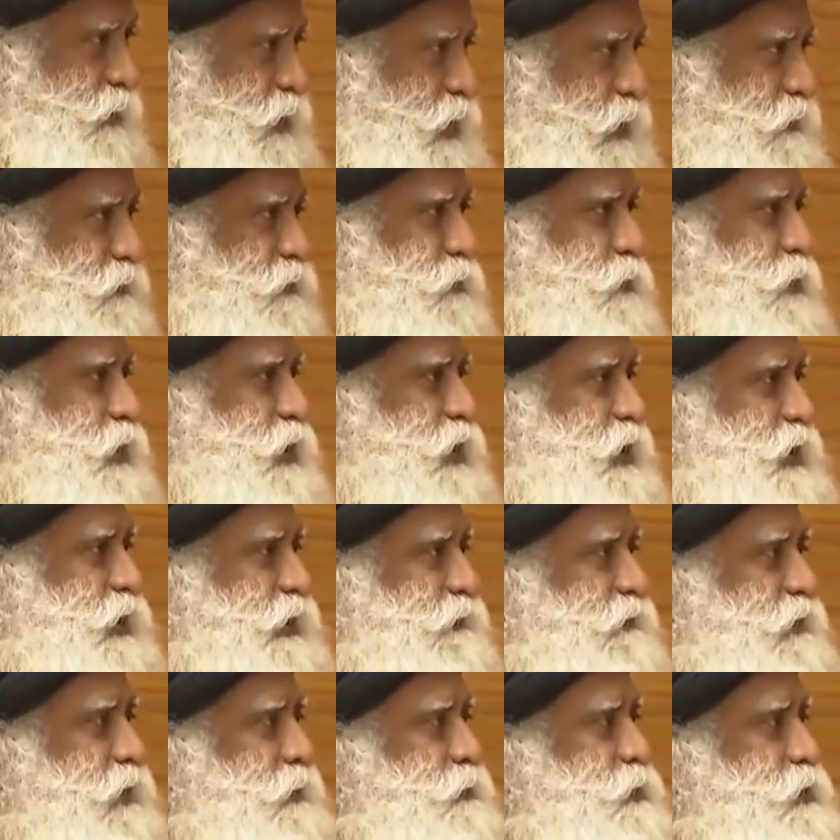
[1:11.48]
everybody
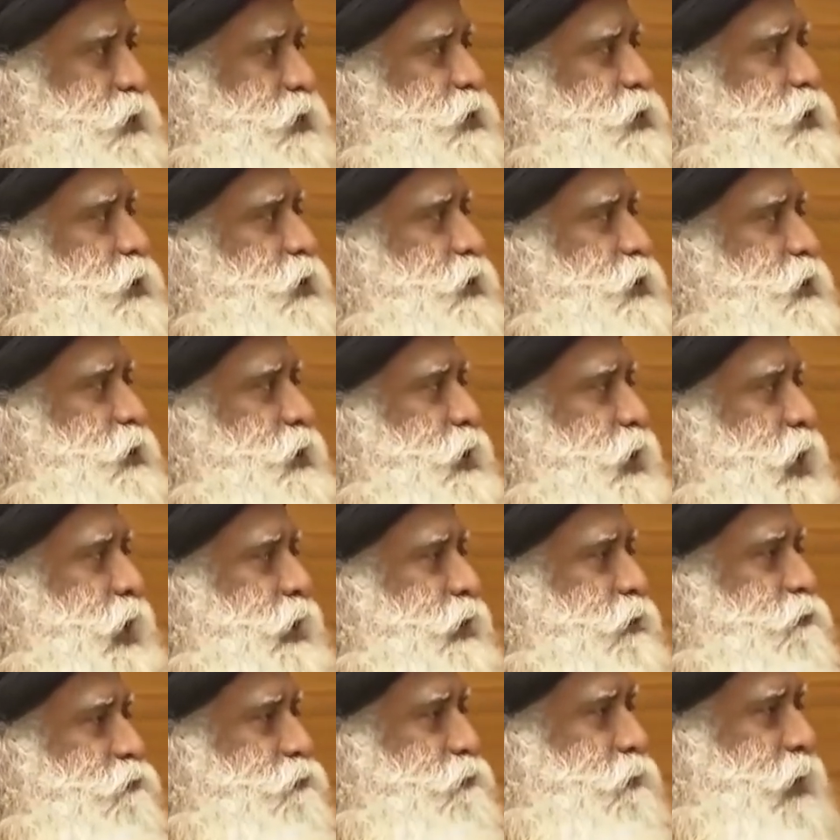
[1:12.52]
develops a certain kind
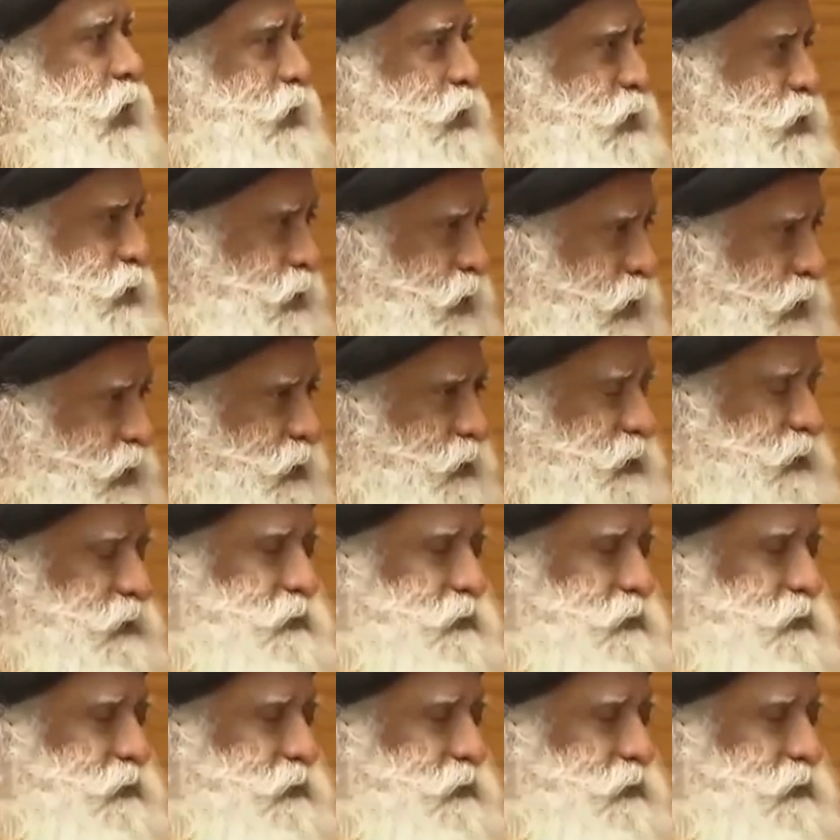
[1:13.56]
of mindset.